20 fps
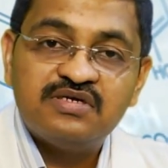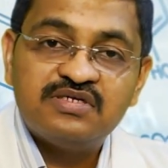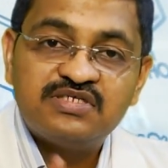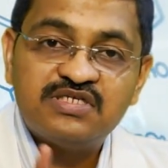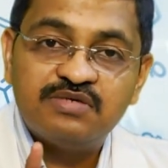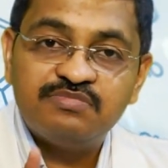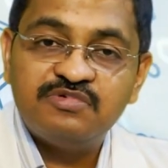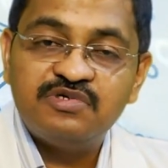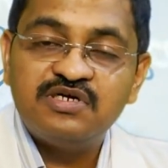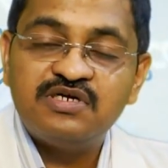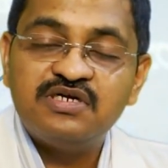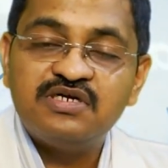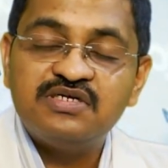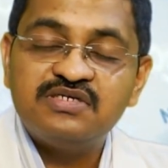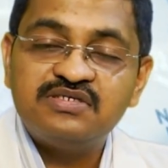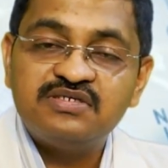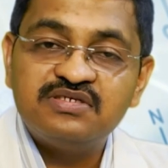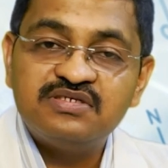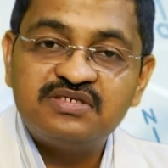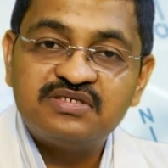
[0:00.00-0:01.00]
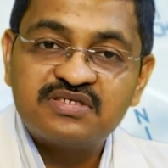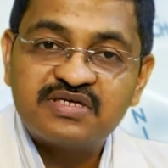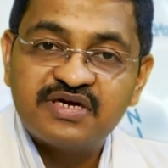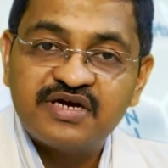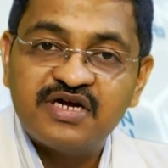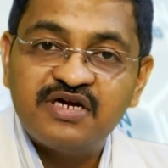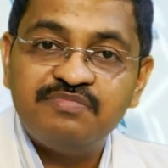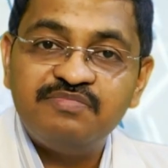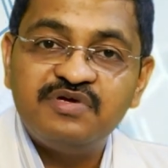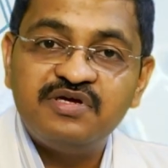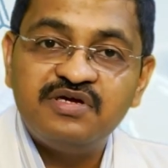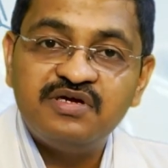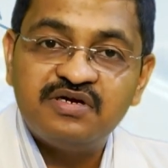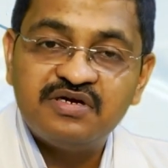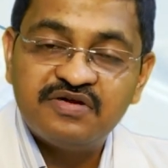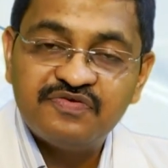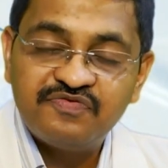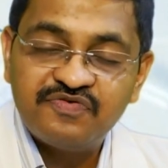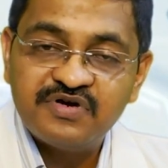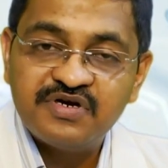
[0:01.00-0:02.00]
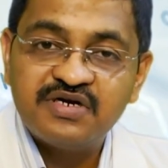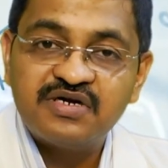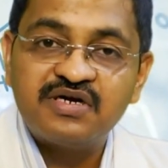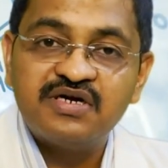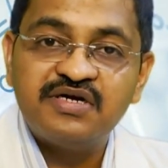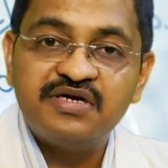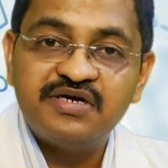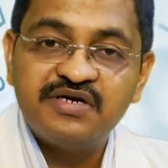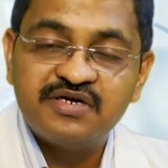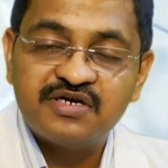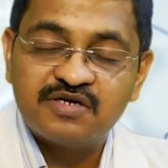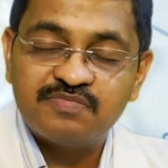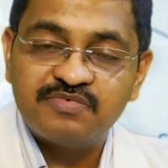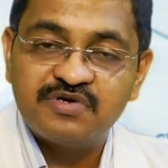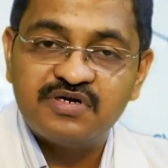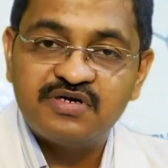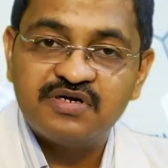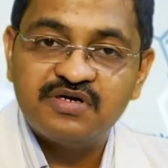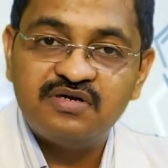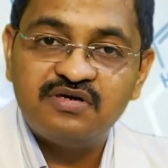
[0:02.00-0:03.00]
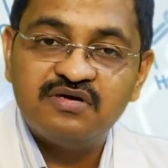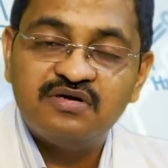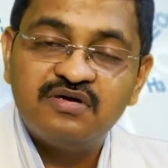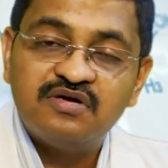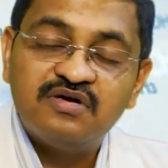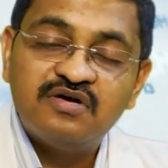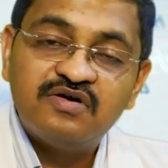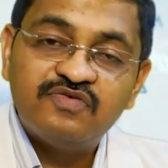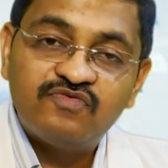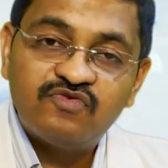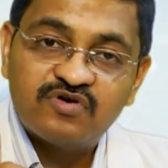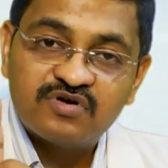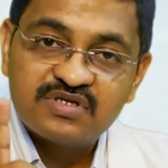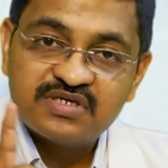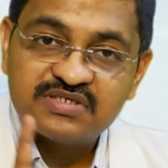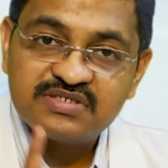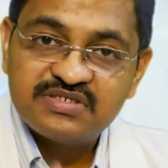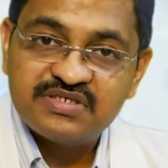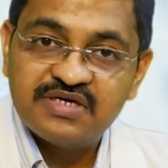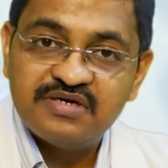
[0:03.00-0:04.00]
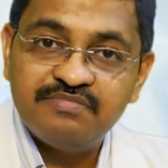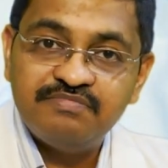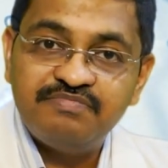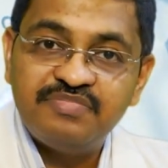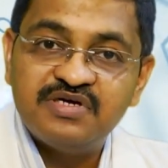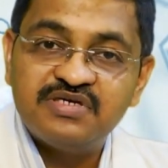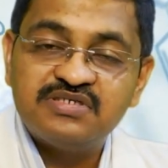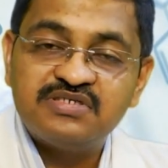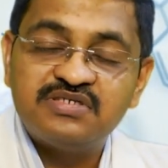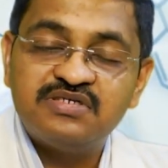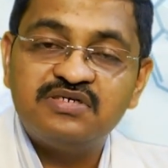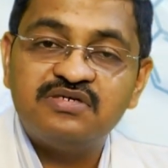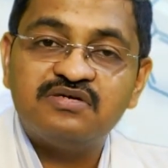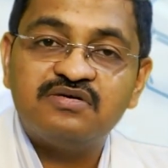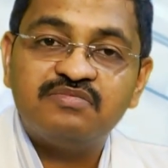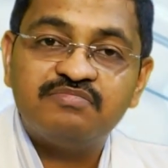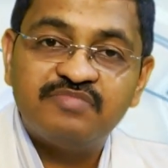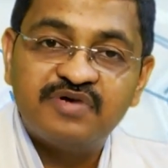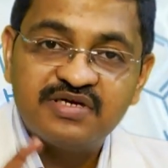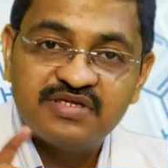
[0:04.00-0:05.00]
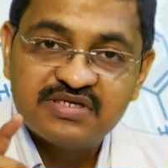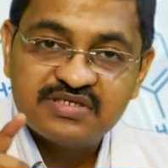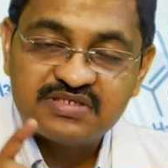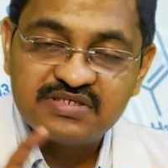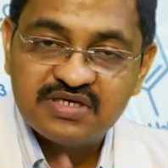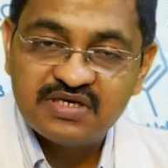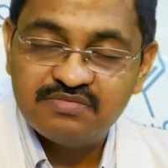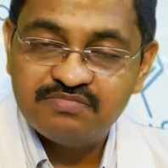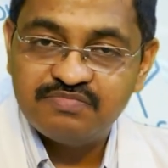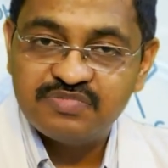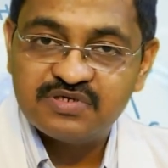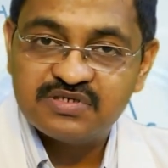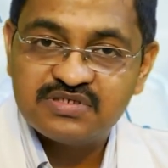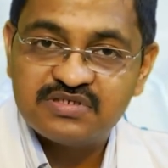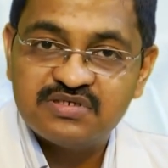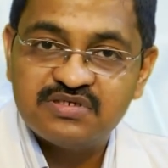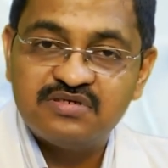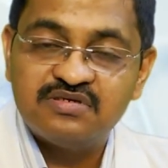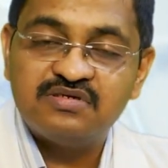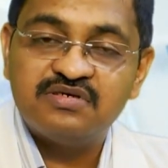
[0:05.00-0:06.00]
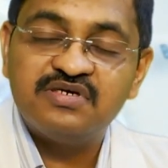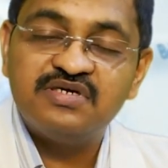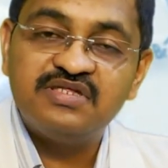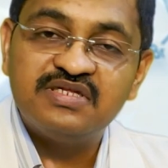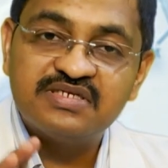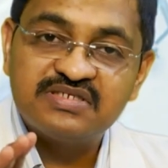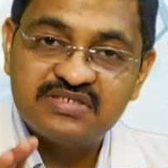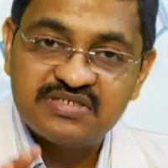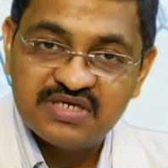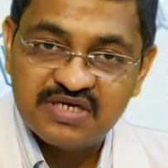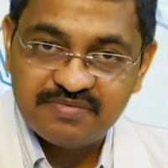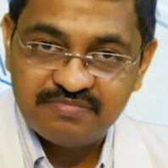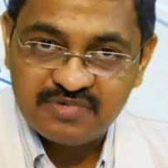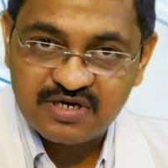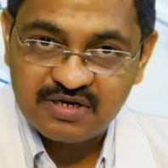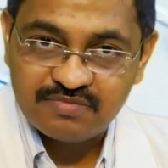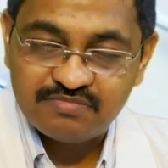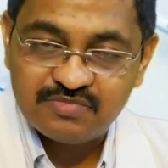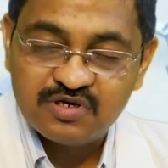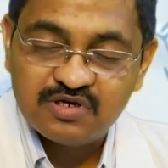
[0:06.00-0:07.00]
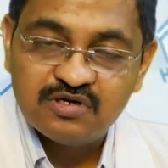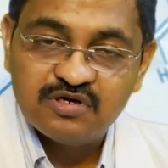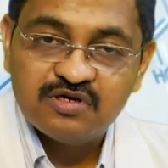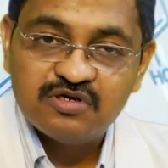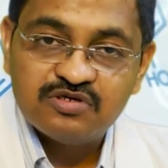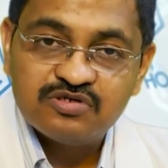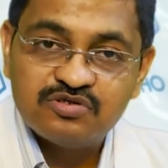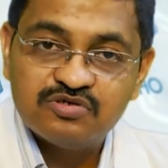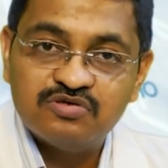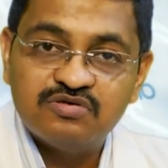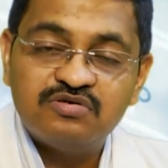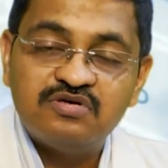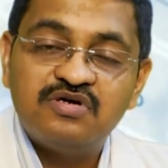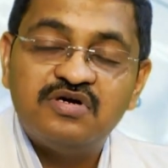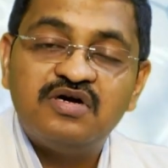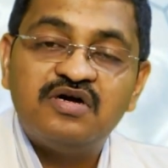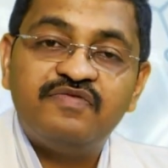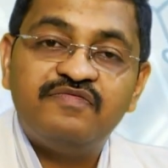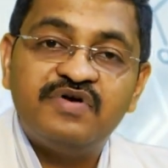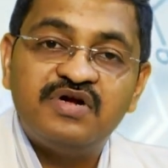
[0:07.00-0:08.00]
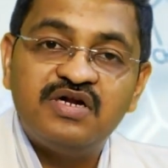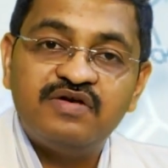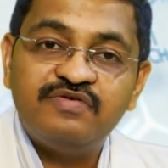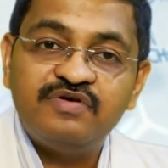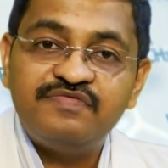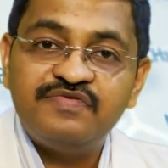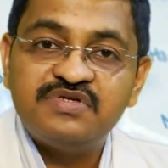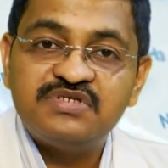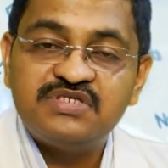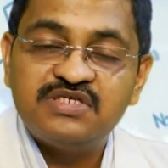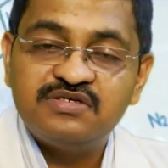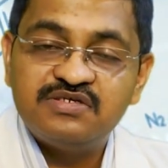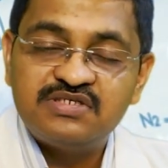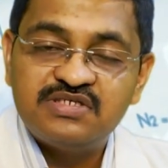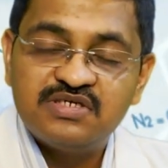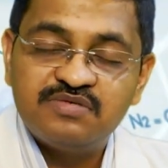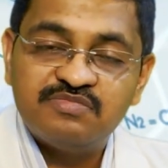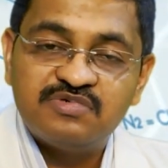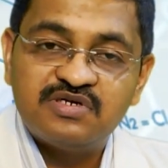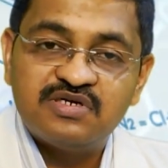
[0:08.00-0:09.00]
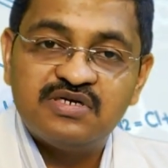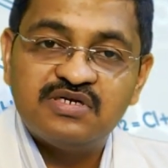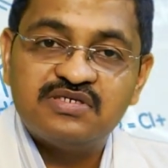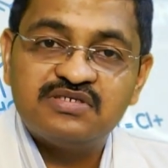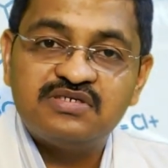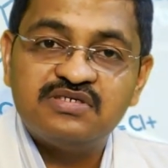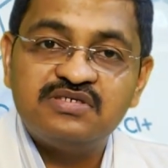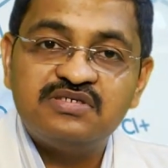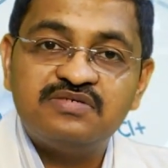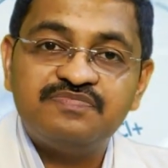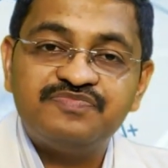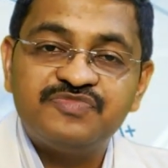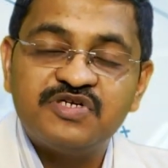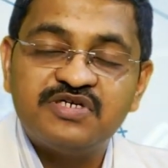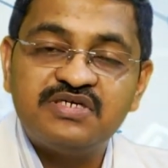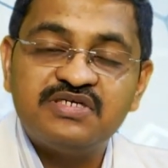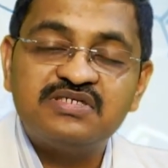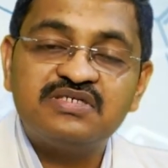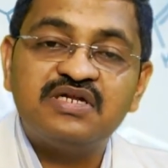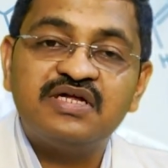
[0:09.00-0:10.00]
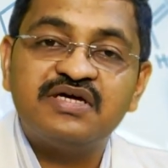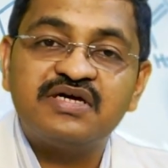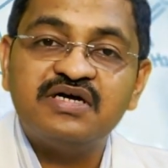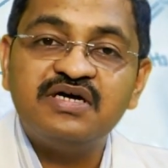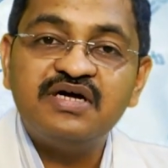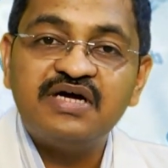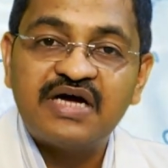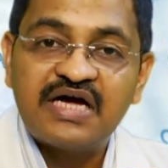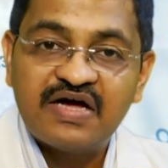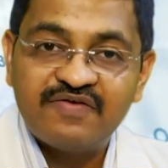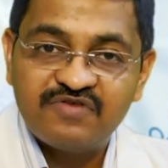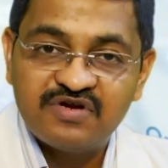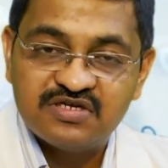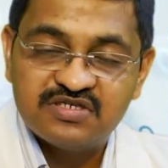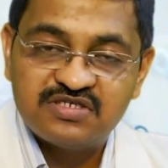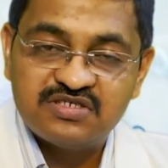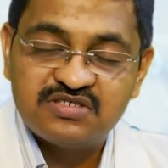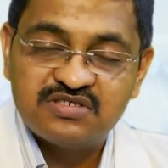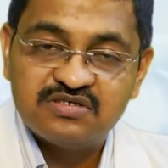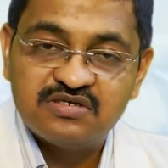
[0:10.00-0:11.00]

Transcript: Semen analysis can be differently interpreted for the same patient by the same person in the same lab. So whenever we see semen analysis, it is like an average.